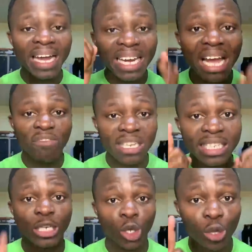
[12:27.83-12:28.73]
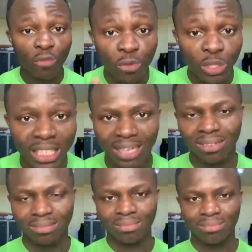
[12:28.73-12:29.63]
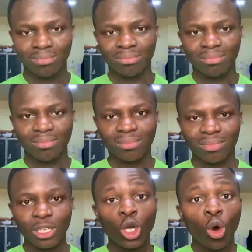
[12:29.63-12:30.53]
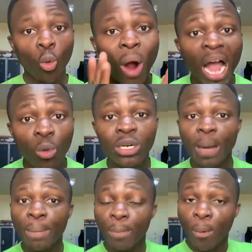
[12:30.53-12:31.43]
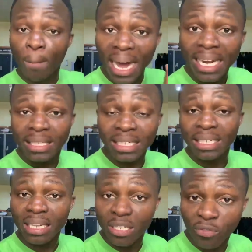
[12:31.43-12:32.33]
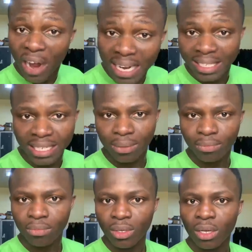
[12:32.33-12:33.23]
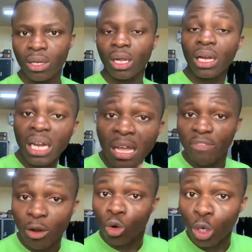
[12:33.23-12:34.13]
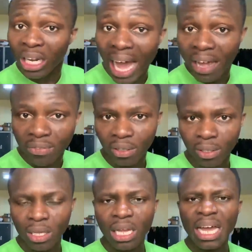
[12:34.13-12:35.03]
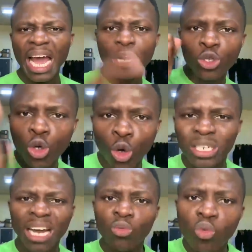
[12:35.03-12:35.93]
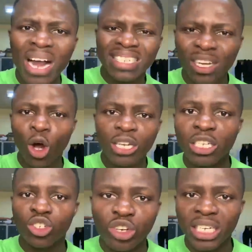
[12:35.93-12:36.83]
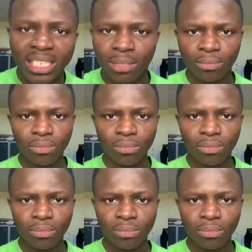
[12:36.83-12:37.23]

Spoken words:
and ever secure your future. Why would the people managing these funds live a good life, and you that works on the streets,